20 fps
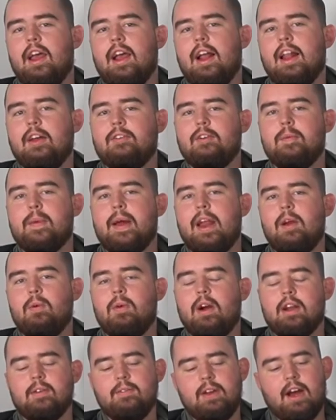Hello everybody,
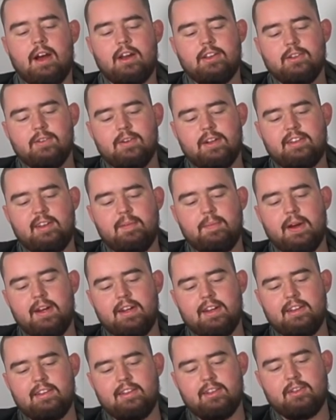welcome to Awesome Rusty
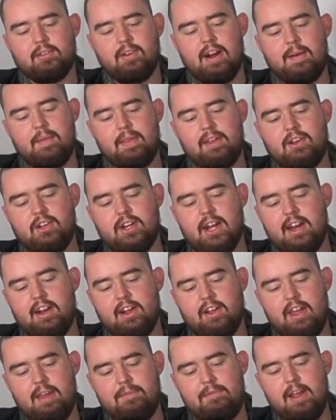Bucket. Subscribe to the
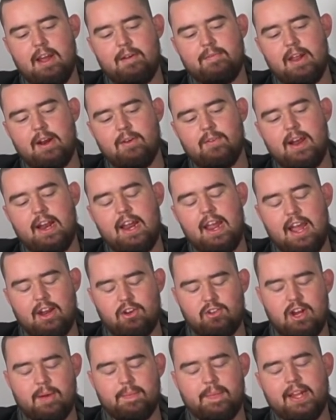channel if you have not already and
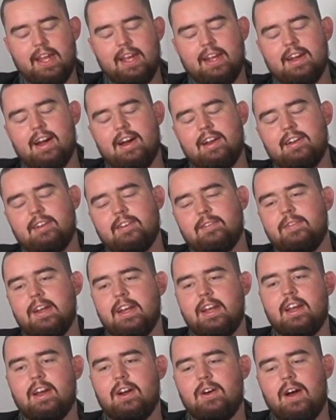drop a like on this
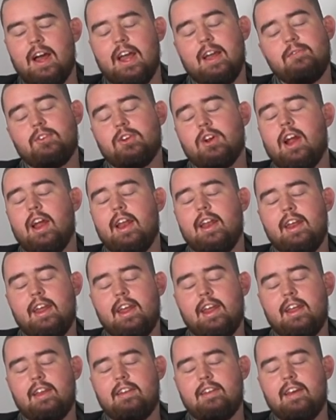video. I am trying to
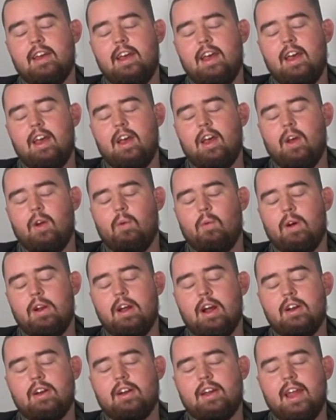hit
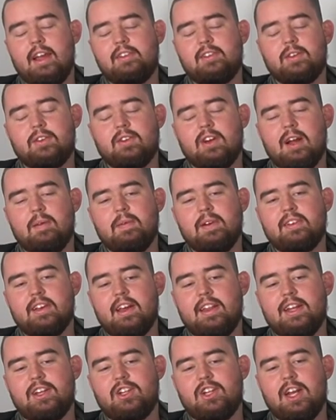100k subscribers
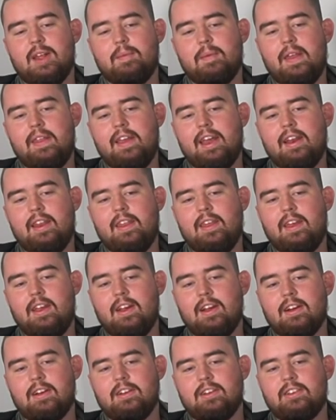on this channel by the end of the
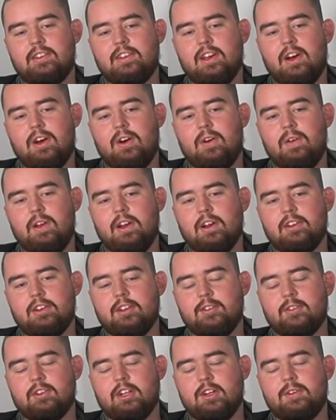year, so your
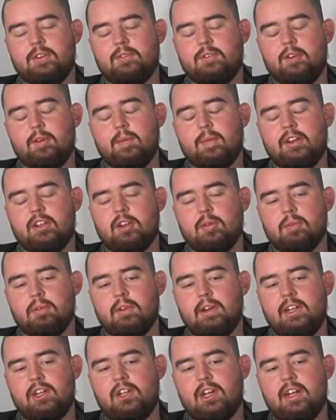subscription will be much
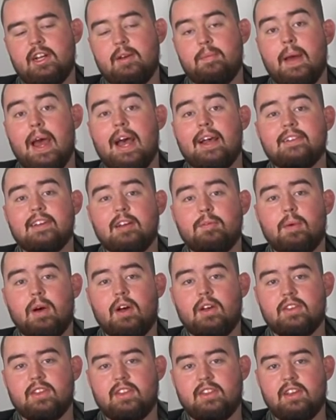appreciated.
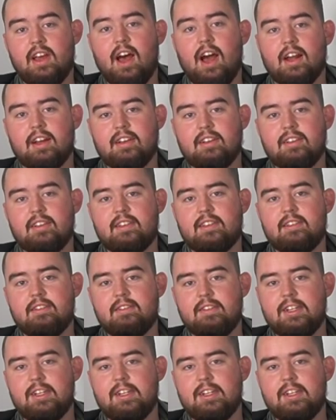Basketball sucks.